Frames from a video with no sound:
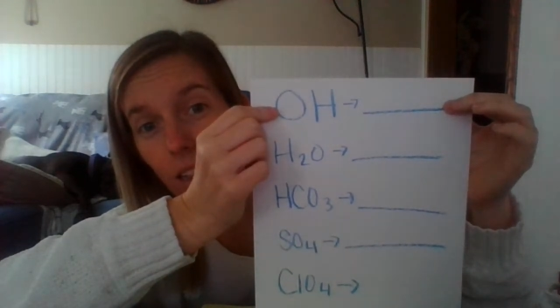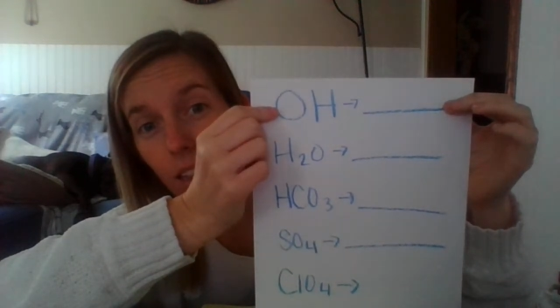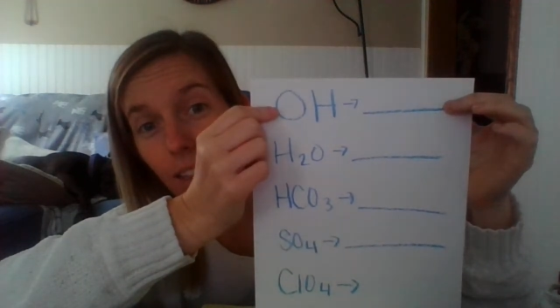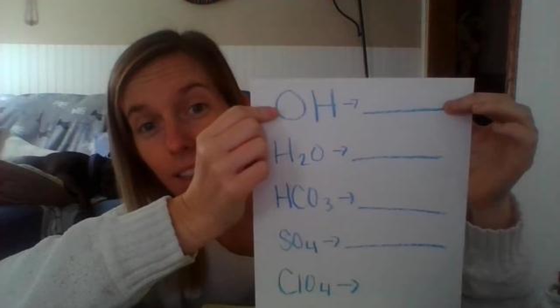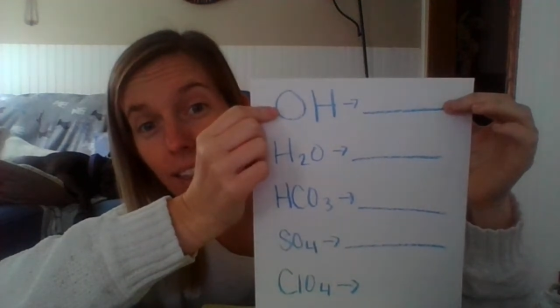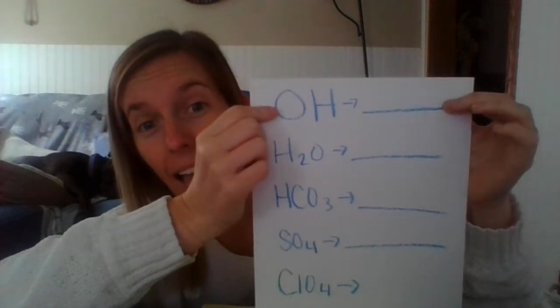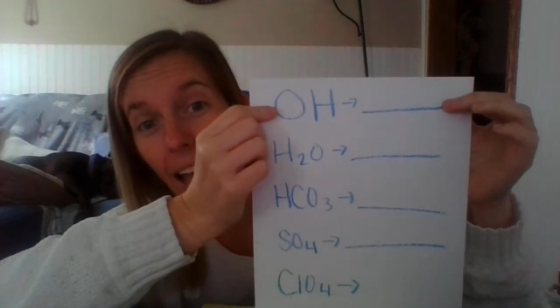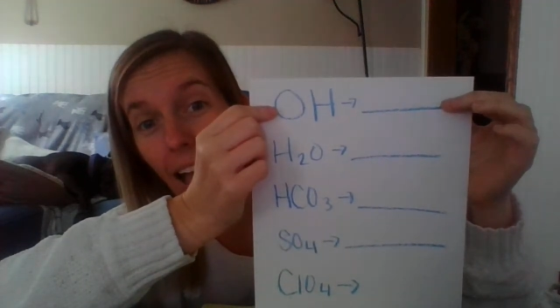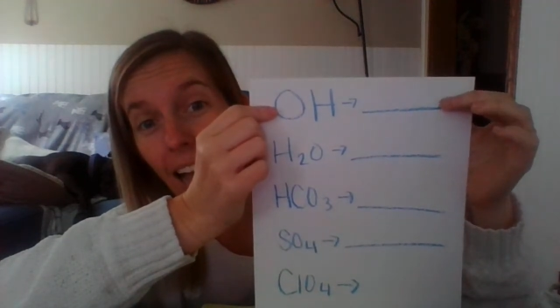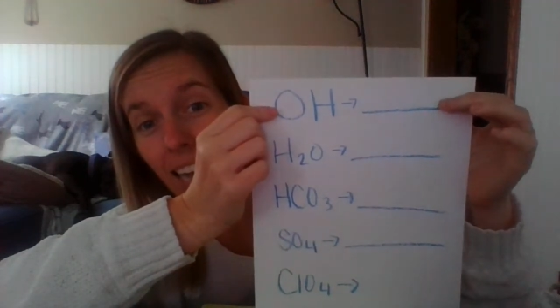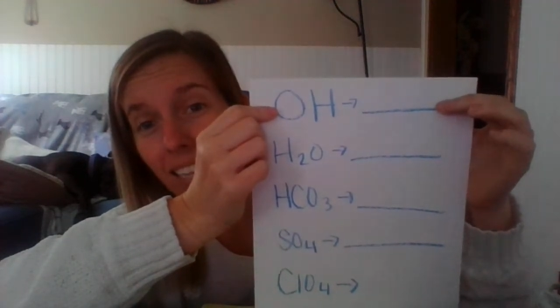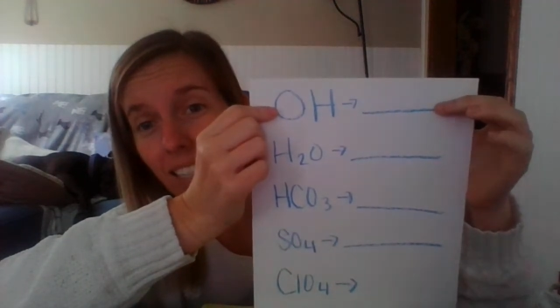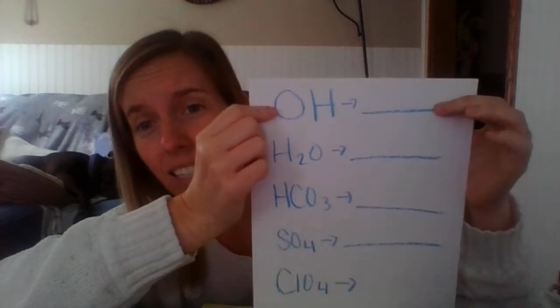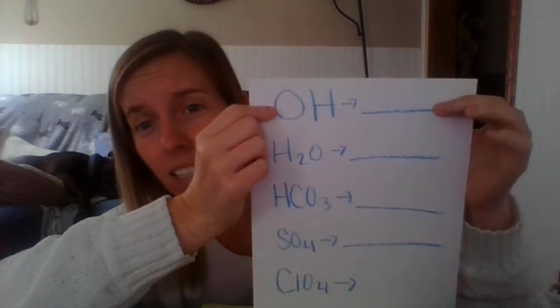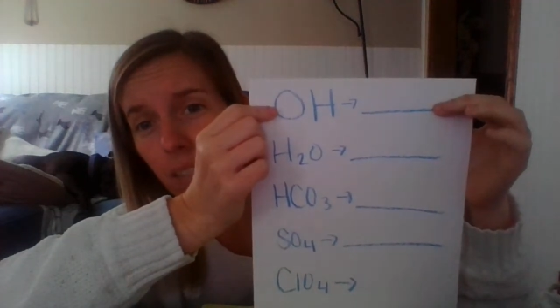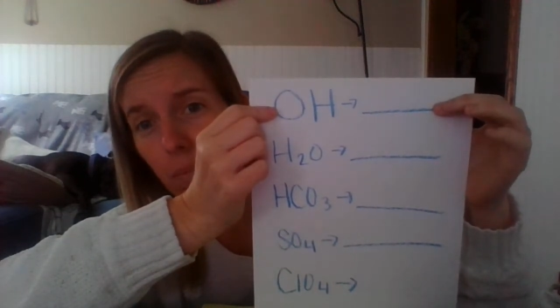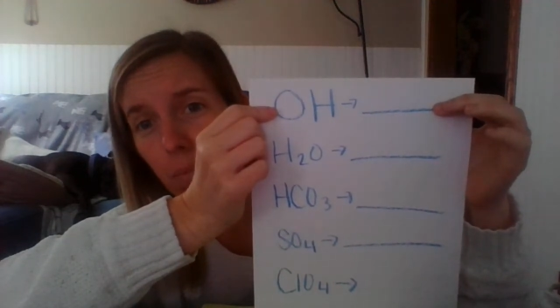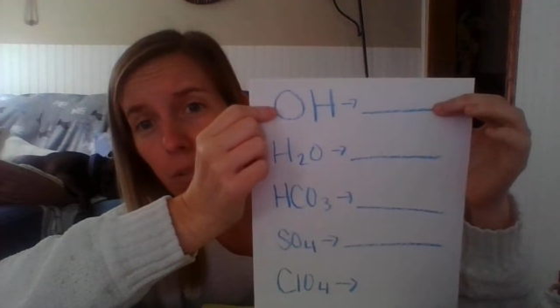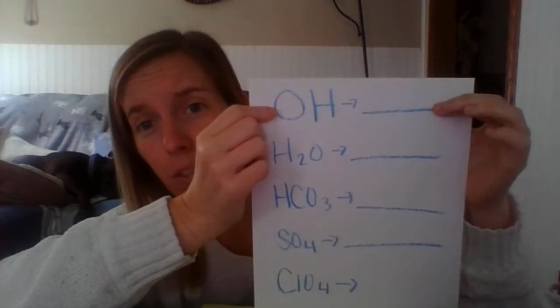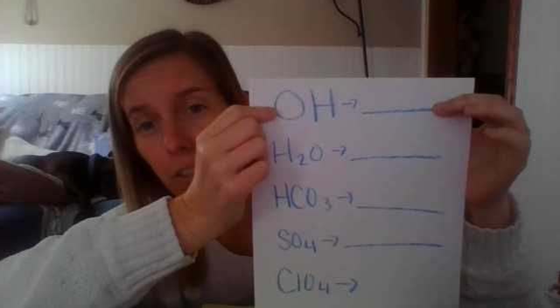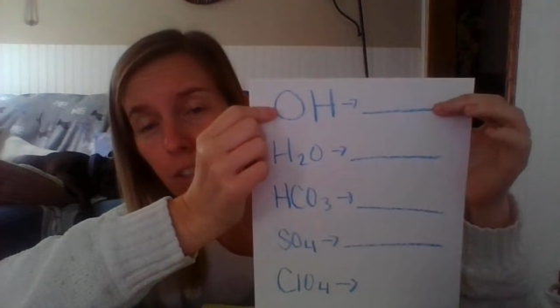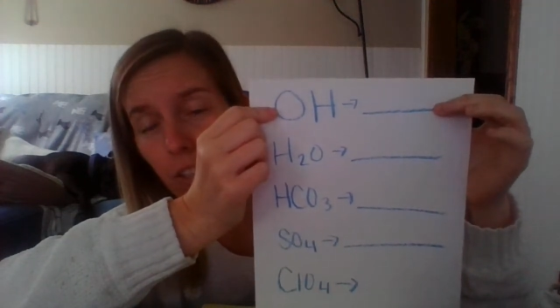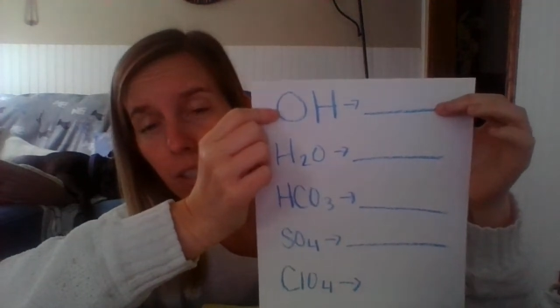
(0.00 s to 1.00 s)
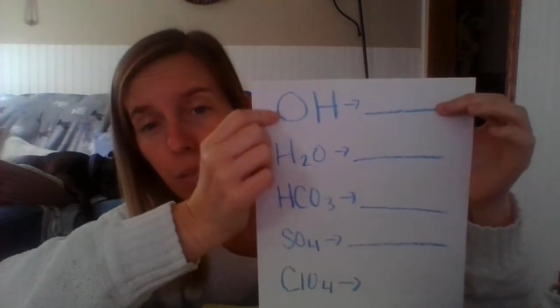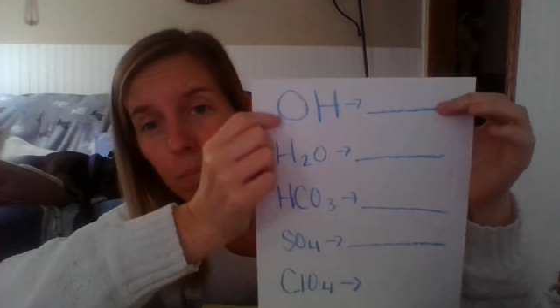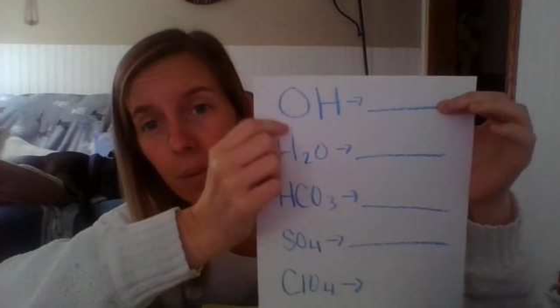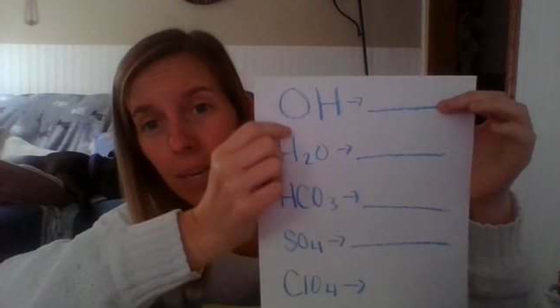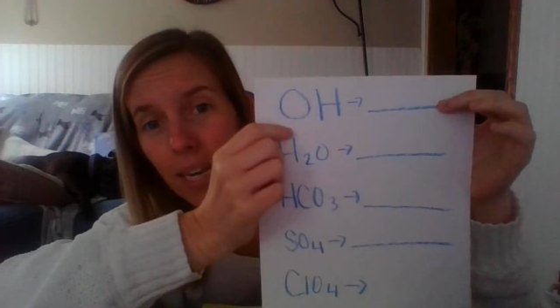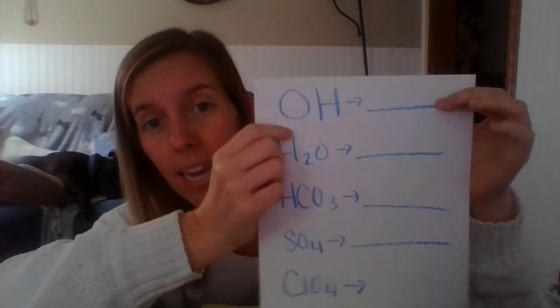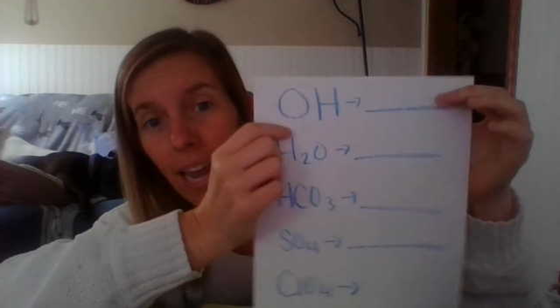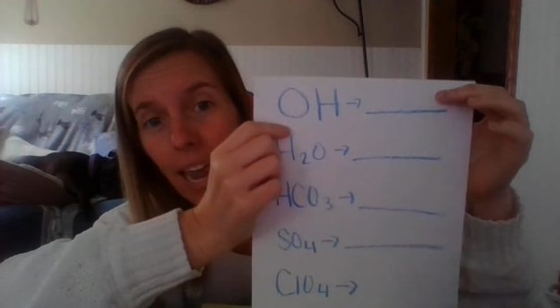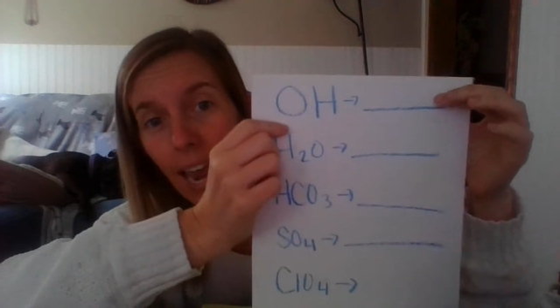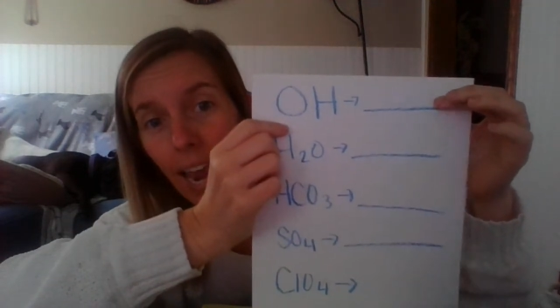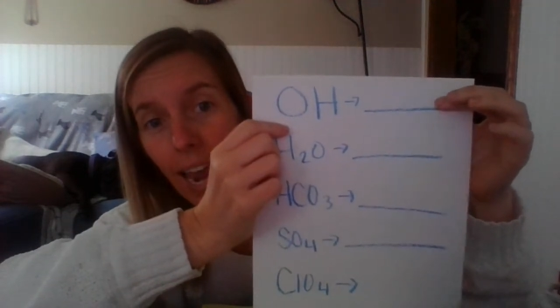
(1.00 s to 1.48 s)
The acid would just
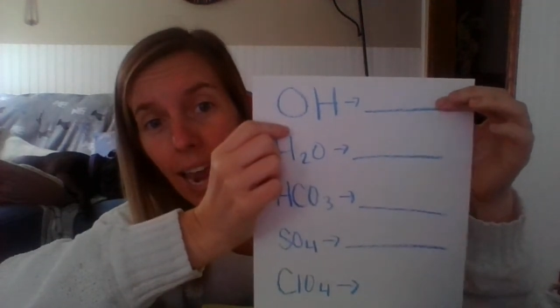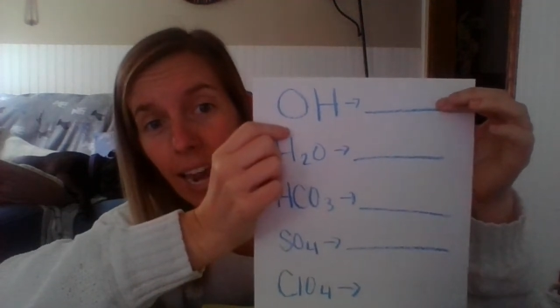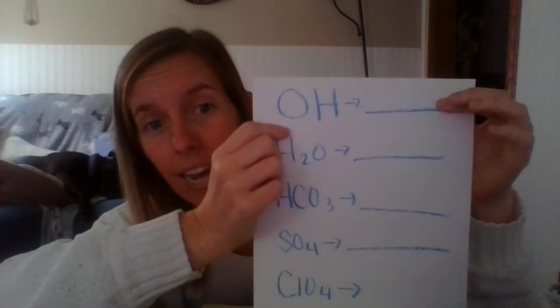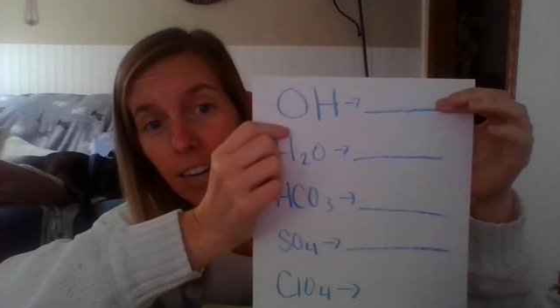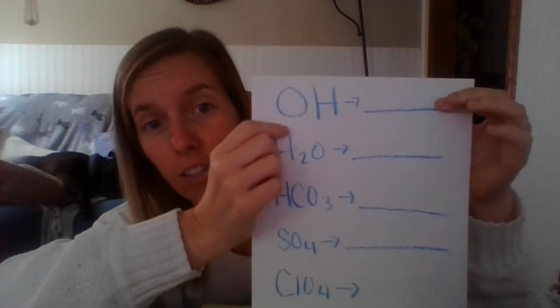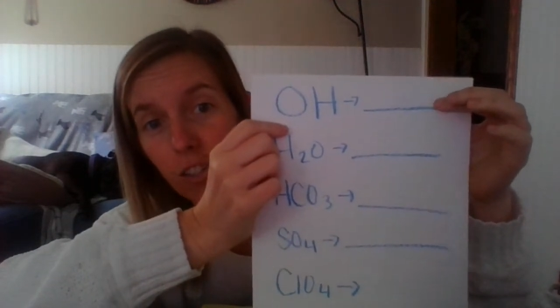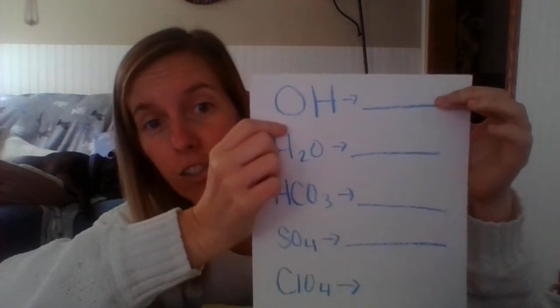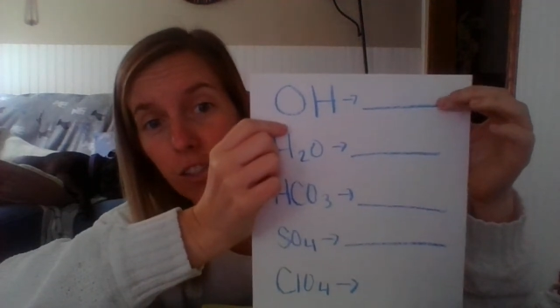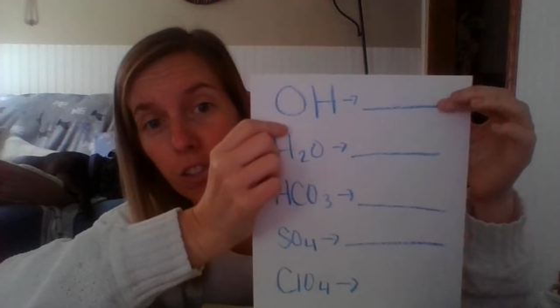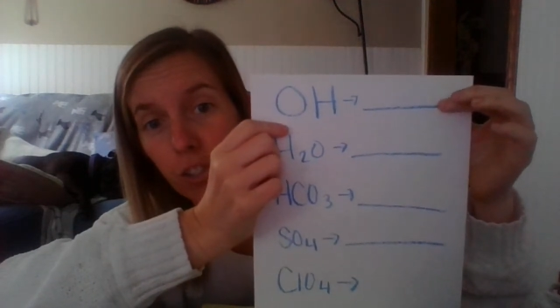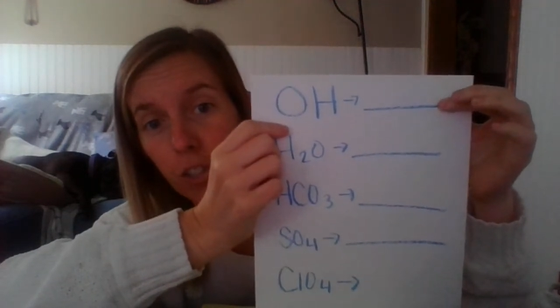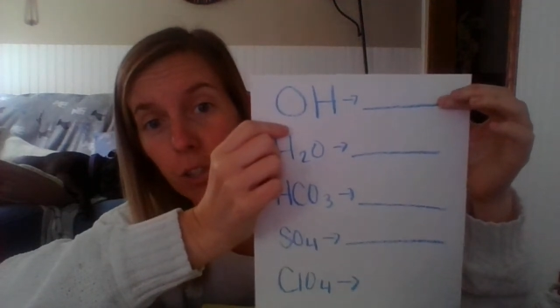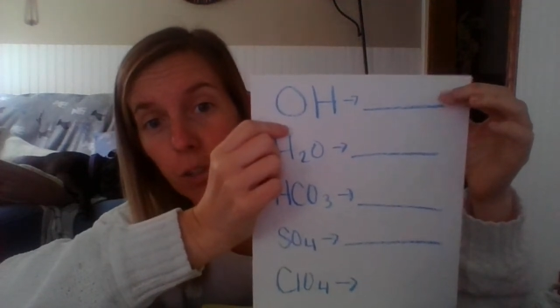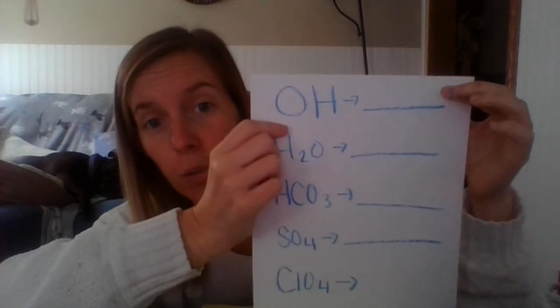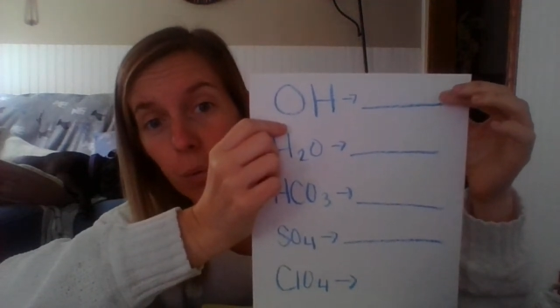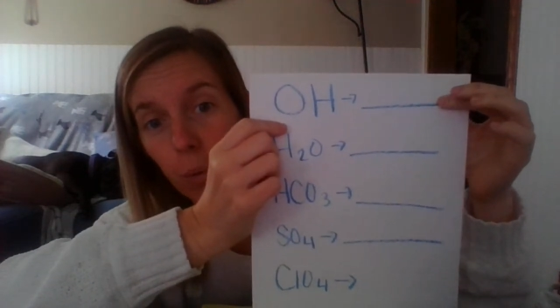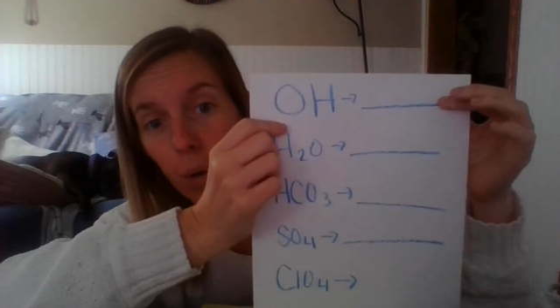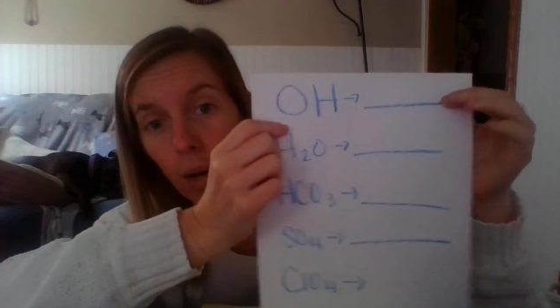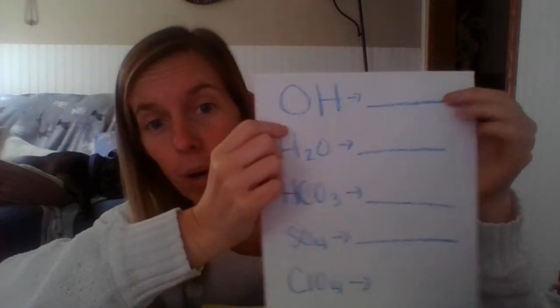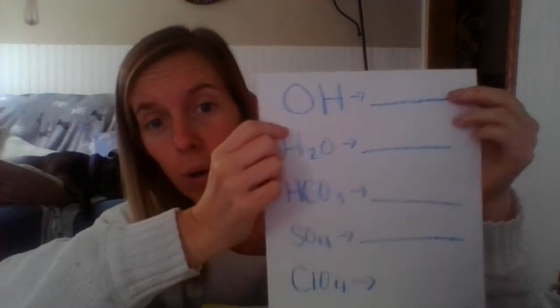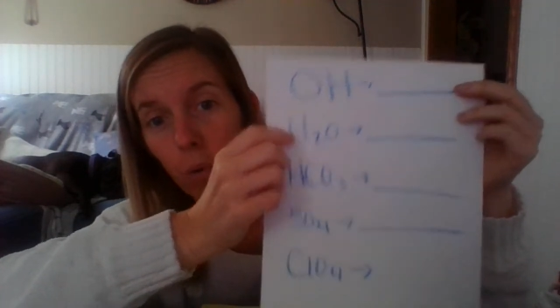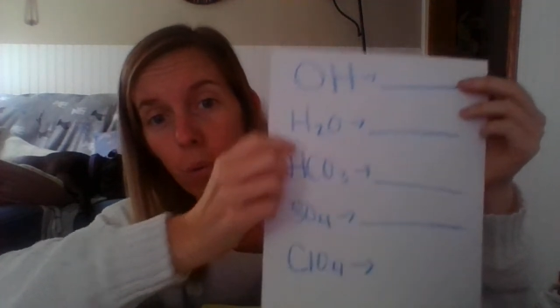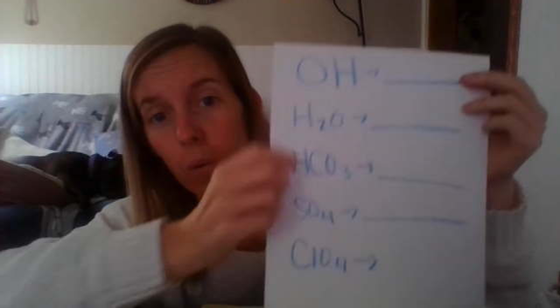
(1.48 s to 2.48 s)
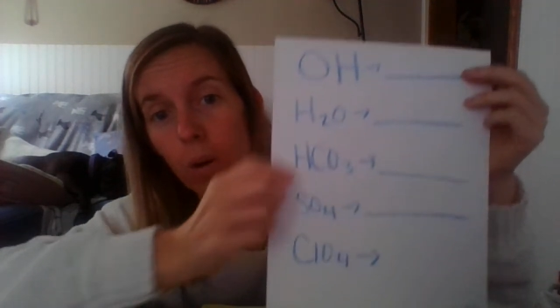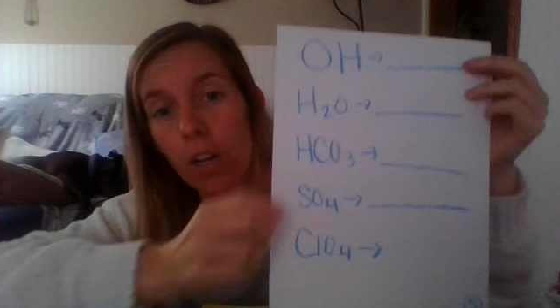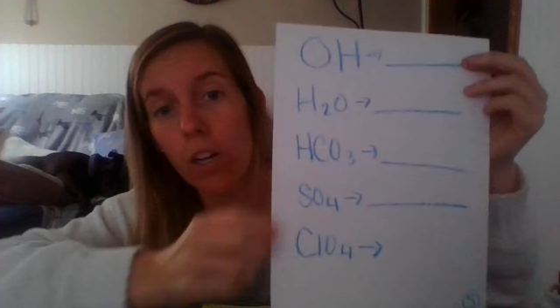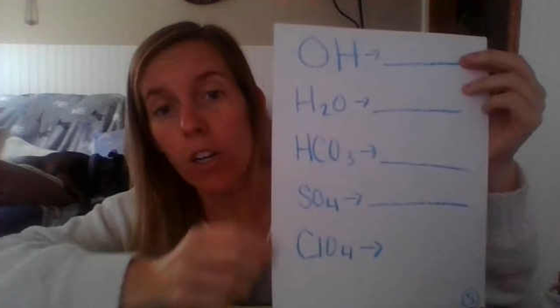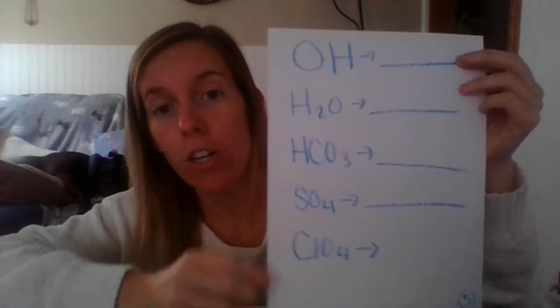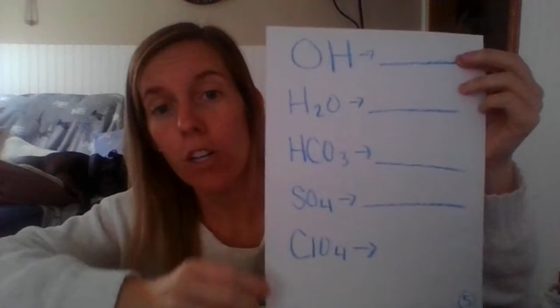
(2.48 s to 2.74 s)
be H2O.